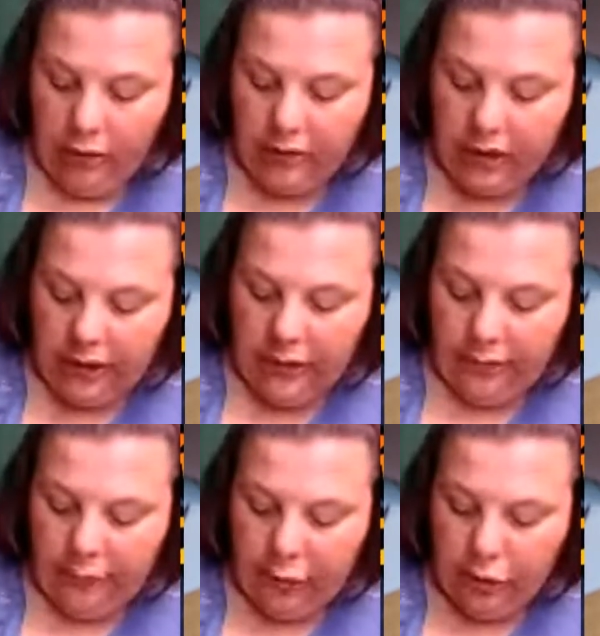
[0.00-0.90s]
But thank
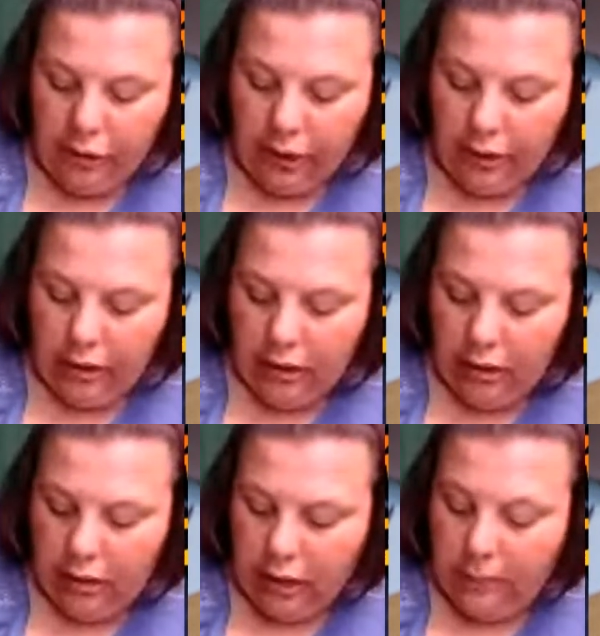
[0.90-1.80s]
you for your
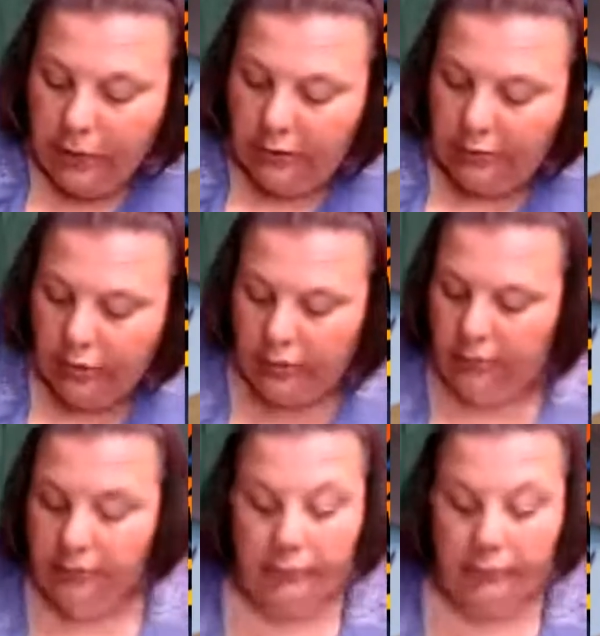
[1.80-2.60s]
comment, though.